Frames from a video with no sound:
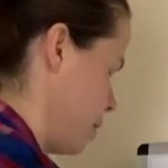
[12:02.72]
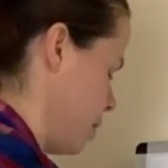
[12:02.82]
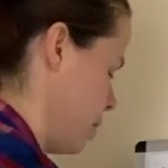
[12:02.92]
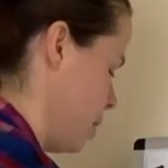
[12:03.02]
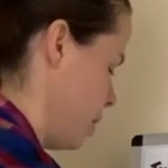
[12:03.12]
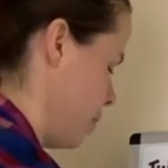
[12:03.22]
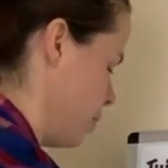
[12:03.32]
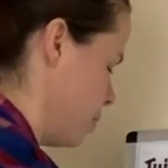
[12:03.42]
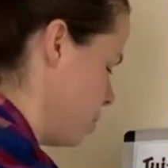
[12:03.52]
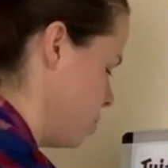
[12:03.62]
Okay,
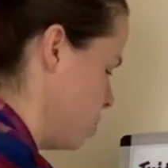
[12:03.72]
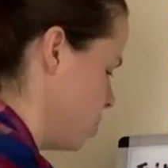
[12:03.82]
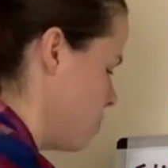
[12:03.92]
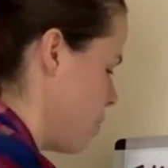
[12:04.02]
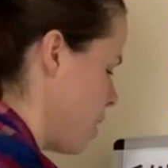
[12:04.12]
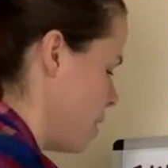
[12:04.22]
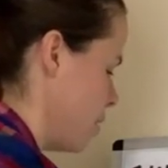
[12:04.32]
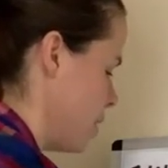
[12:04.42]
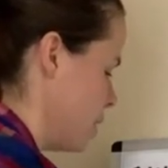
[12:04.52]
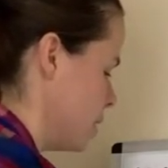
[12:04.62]
so I'm going to write
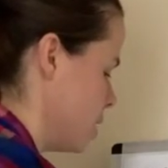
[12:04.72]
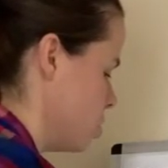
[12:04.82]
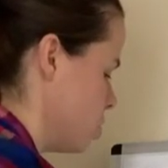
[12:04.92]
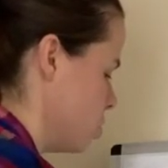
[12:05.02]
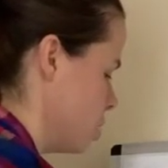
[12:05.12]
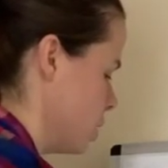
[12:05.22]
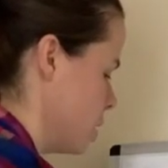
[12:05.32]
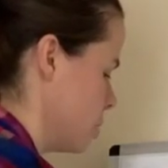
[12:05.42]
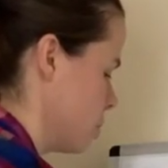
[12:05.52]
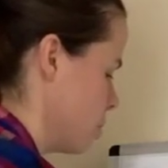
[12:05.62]
that it's isosceles.